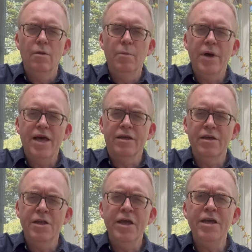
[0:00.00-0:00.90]
Back
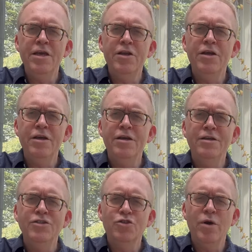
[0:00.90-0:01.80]
in
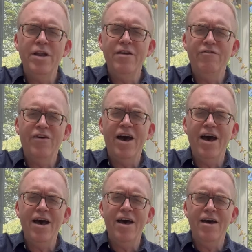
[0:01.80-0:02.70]

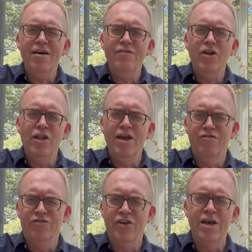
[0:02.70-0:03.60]
1825, I
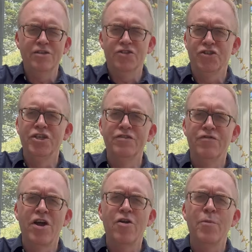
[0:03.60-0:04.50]
left Tennessee
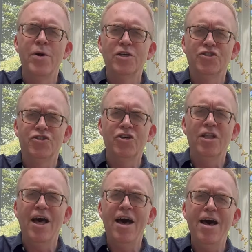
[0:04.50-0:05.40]
very much
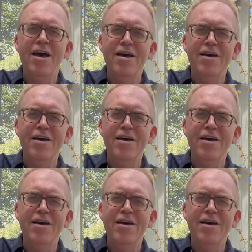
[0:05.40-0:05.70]
alive.